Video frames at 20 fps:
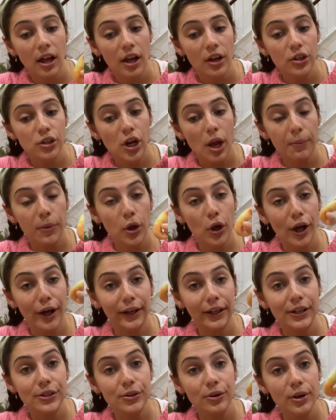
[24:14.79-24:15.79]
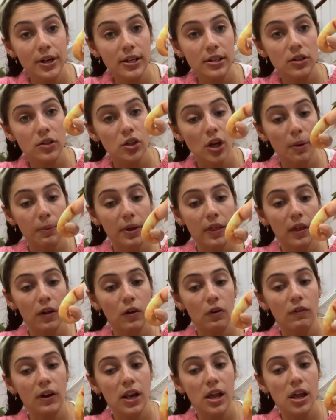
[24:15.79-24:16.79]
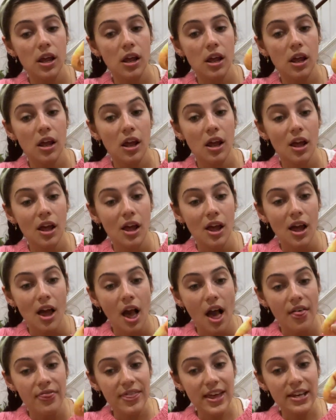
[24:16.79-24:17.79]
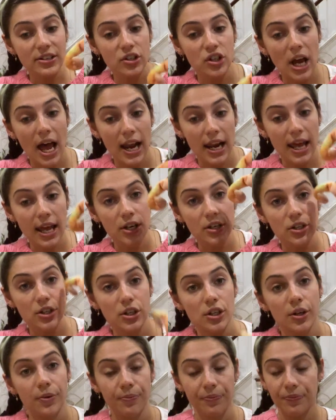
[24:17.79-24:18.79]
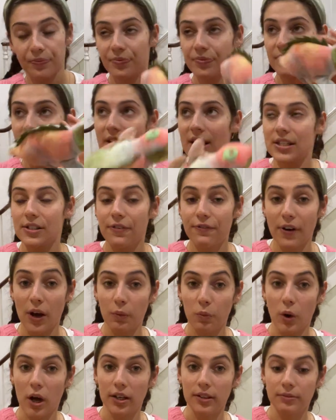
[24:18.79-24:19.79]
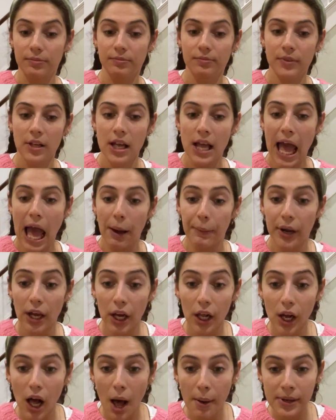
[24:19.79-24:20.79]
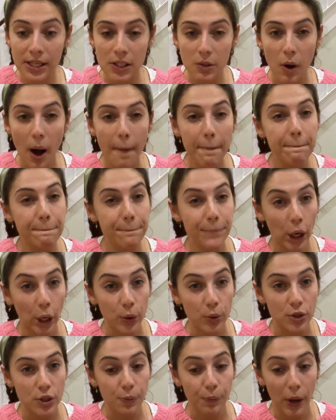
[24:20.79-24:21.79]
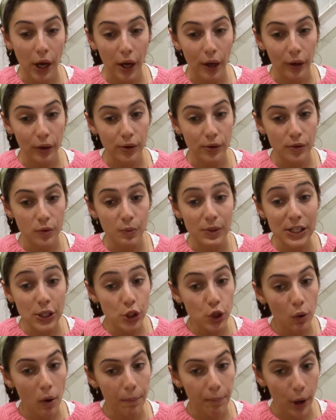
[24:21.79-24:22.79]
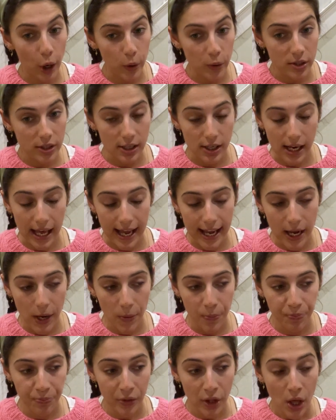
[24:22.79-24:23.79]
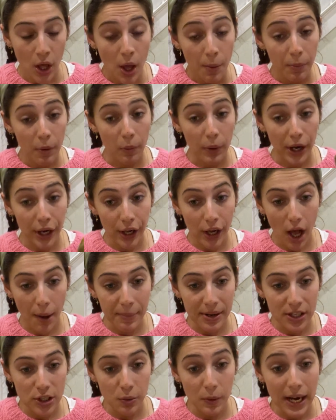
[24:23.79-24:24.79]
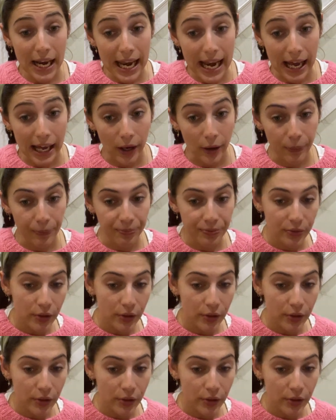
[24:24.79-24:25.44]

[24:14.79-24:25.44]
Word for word: Show me your cuddly toys. Show me that you're ready. This challenge is a fun one. We're going to come into our boat pose. We didn't do a boat today, but we're going to come into it now.